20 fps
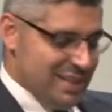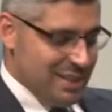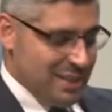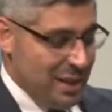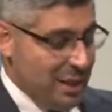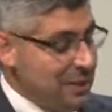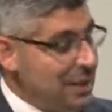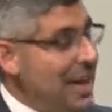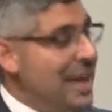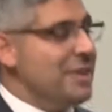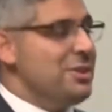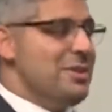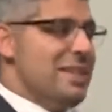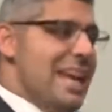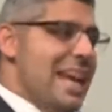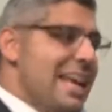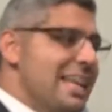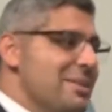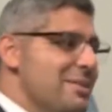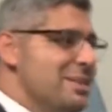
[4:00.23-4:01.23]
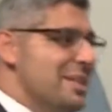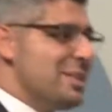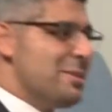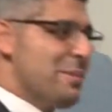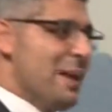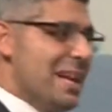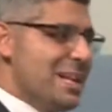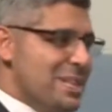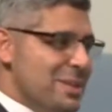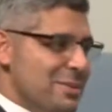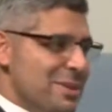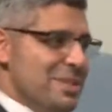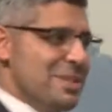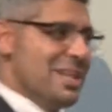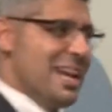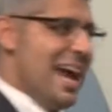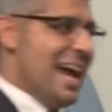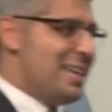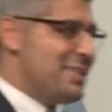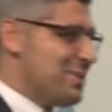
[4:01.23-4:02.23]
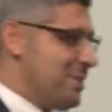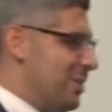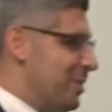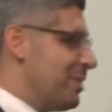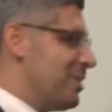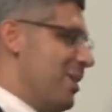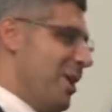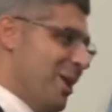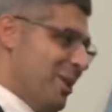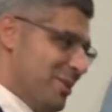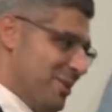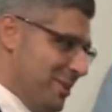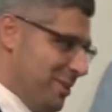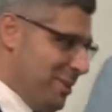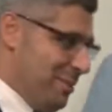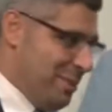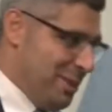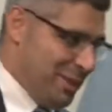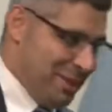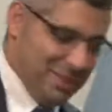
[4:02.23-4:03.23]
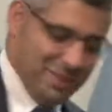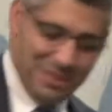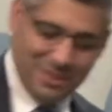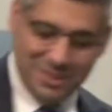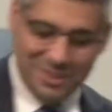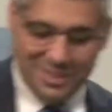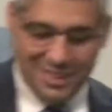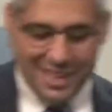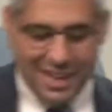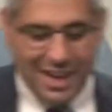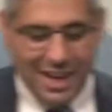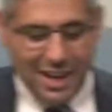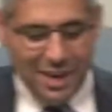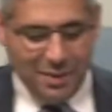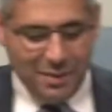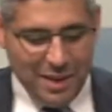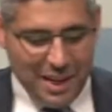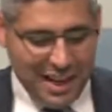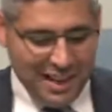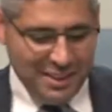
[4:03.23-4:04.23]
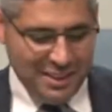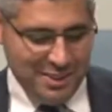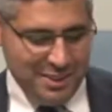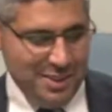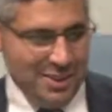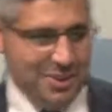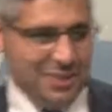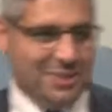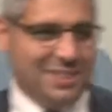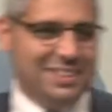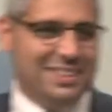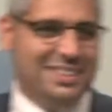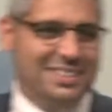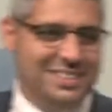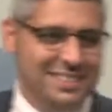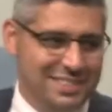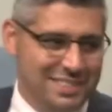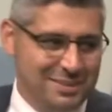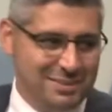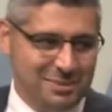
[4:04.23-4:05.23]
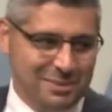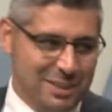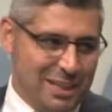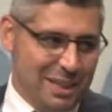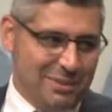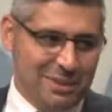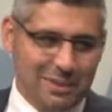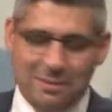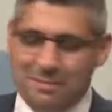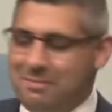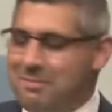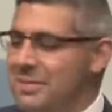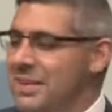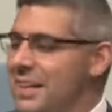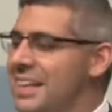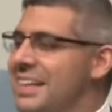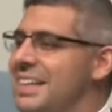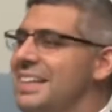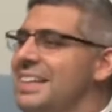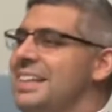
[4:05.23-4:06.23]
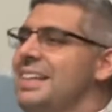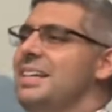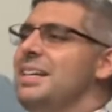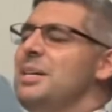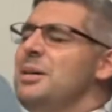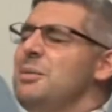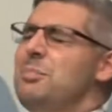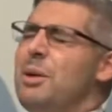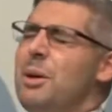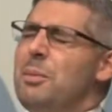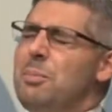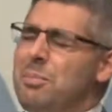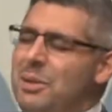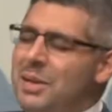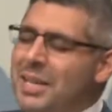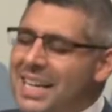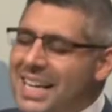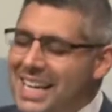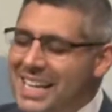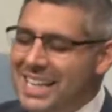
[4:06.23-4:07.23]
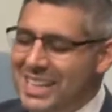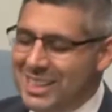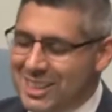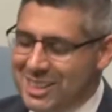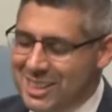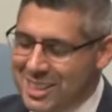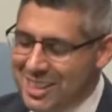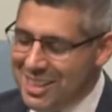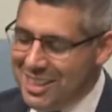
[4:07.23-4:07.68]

and like that? Then, especially when she asks, you can talk to her about it. You can say, well, whatever. But please,